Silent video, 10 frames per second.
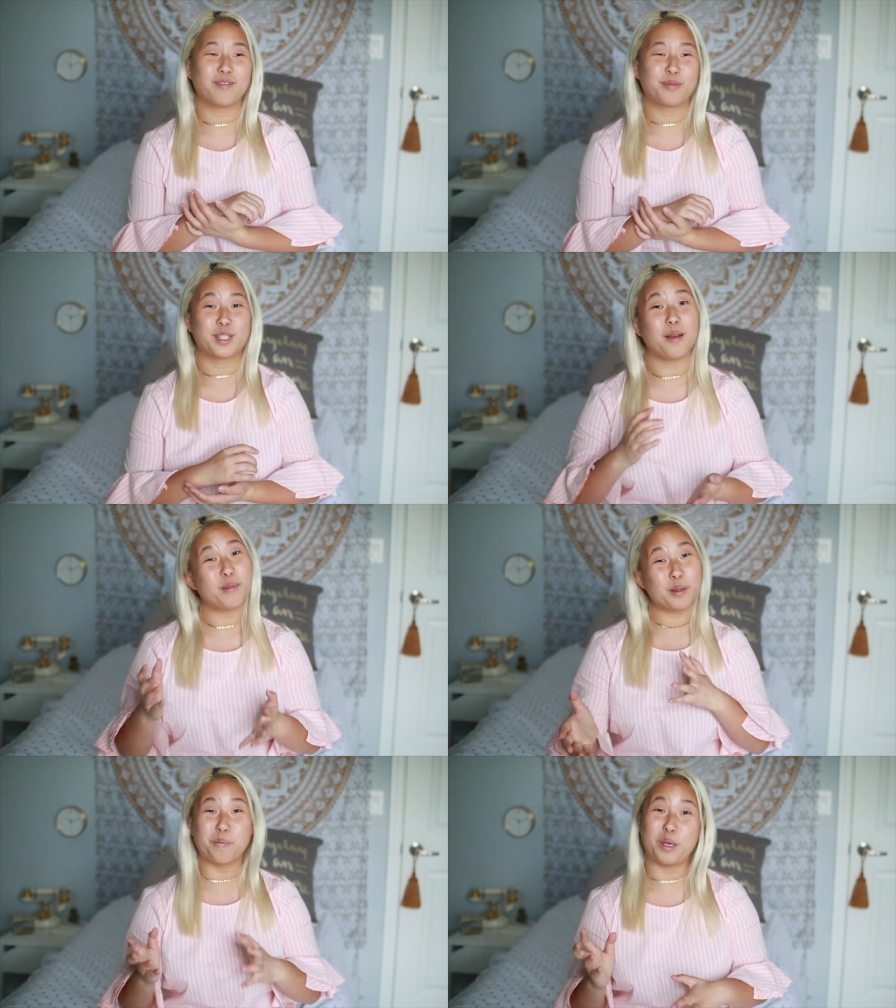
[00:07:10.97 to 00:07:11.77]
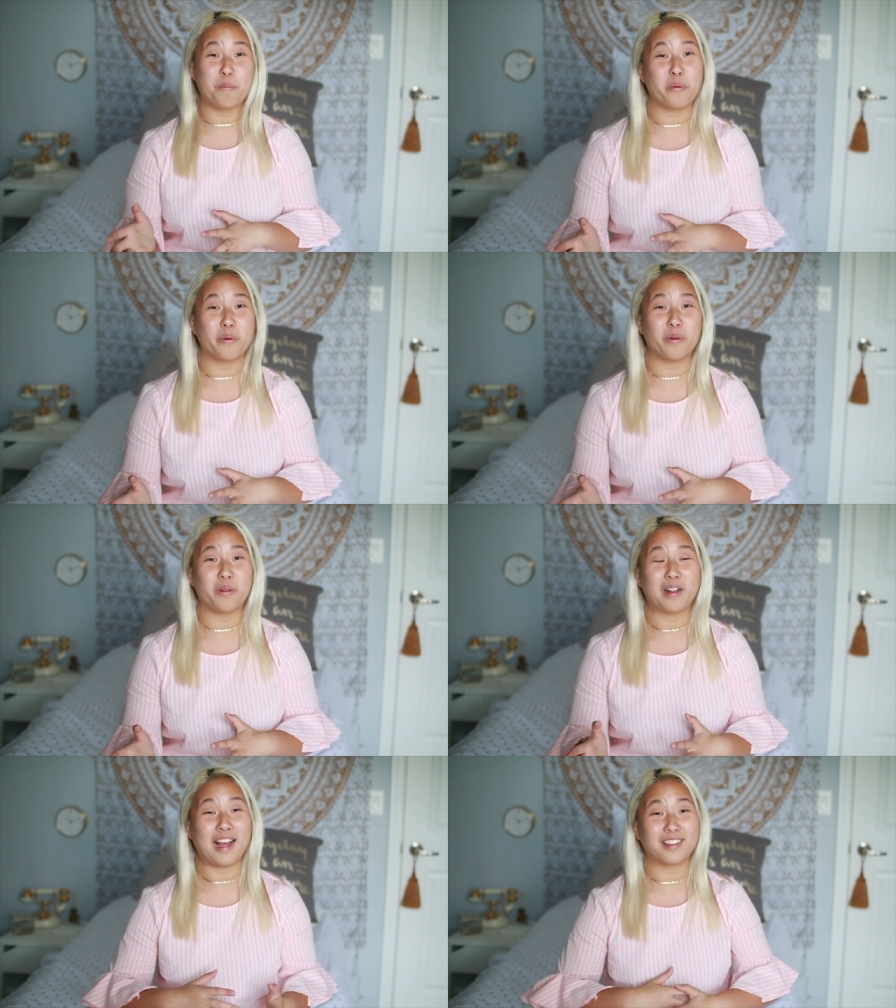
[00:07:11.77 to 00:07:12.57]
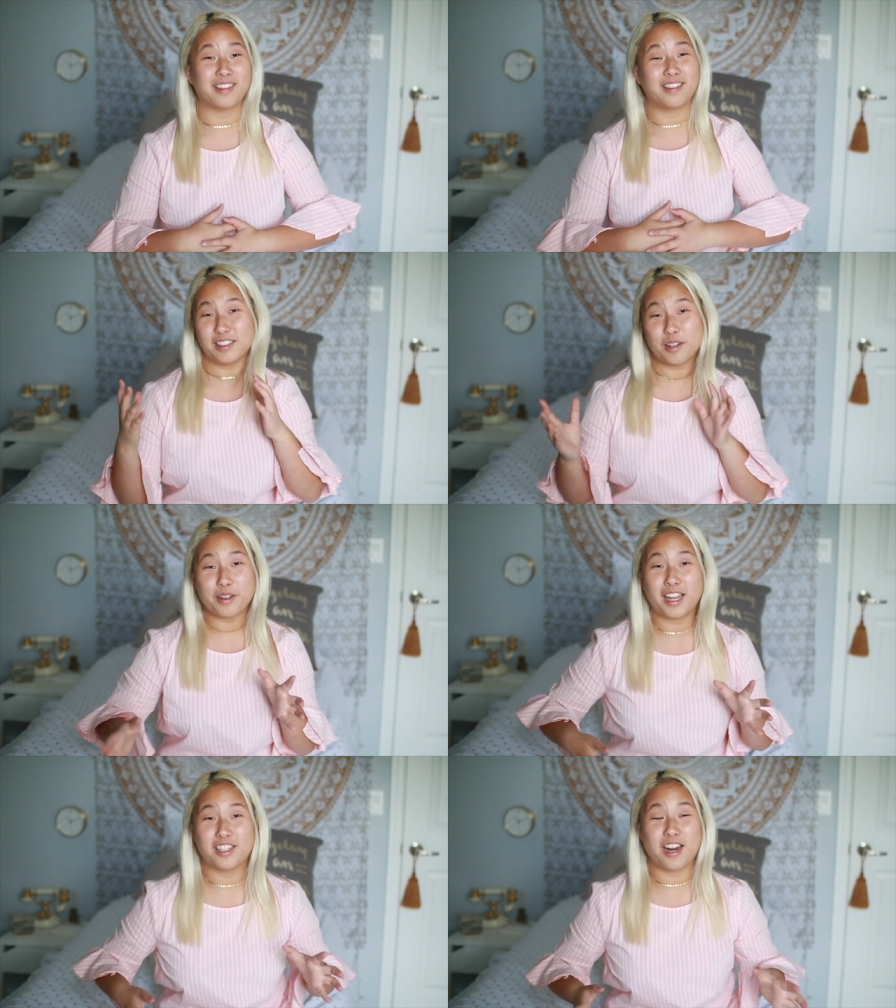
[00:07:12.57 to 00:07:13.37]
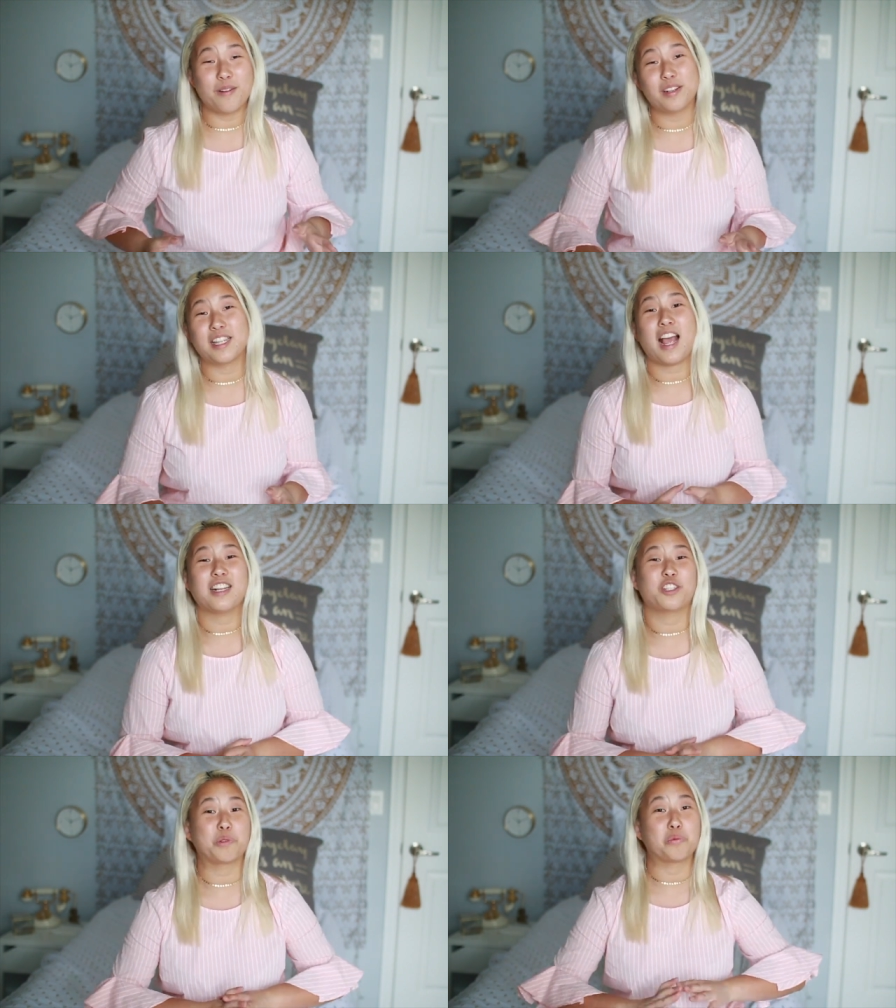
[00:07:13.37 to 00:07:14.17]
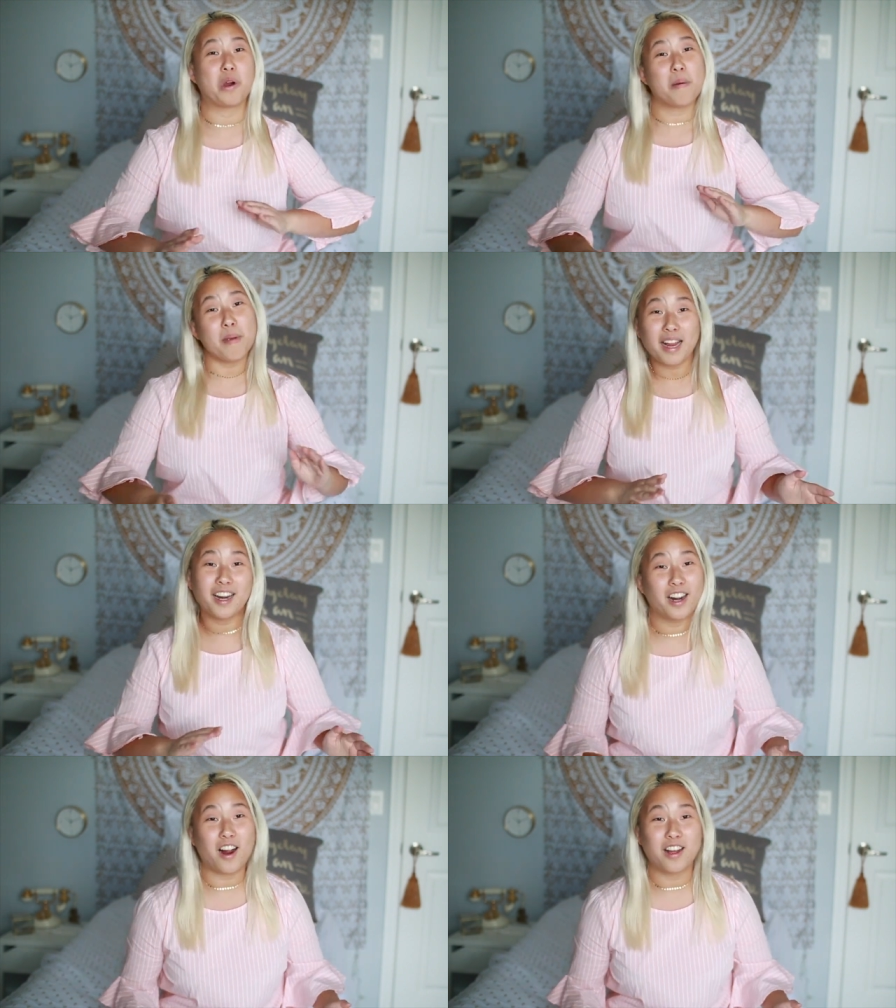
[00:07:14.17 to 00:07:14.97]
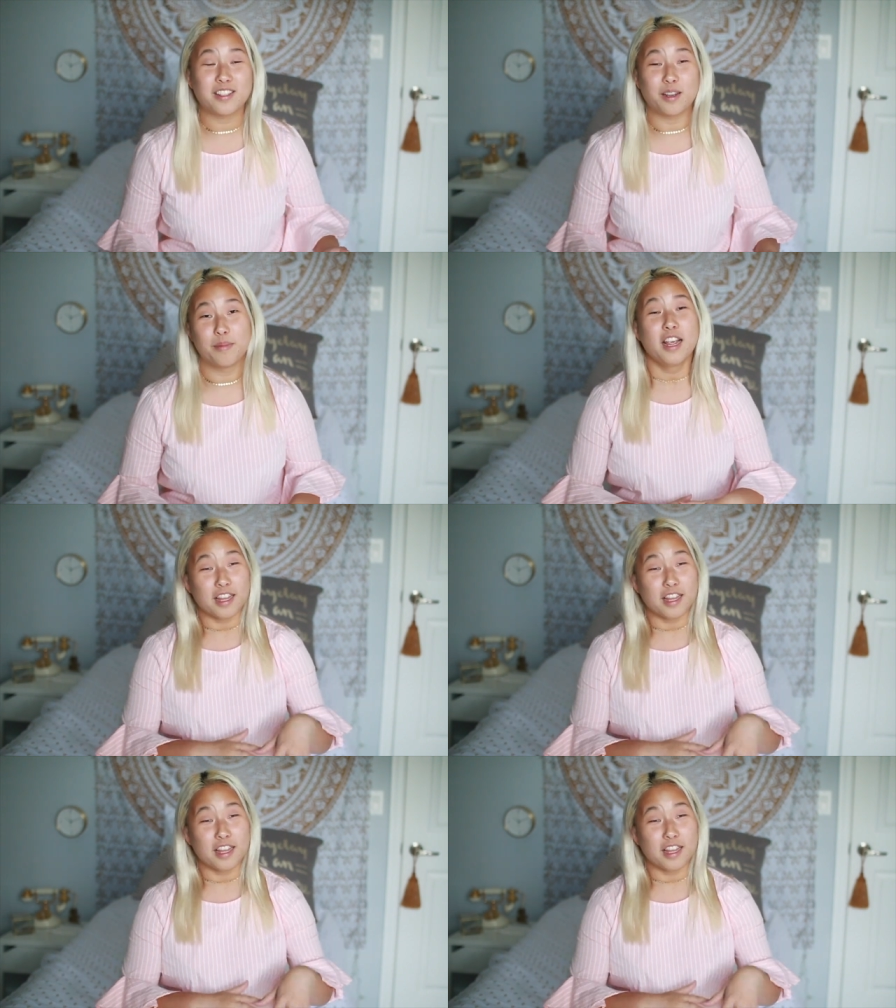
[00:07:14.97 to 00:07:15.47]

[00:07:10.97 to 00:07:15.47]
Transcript: some of the people at the location I was at just weren't making it awesome.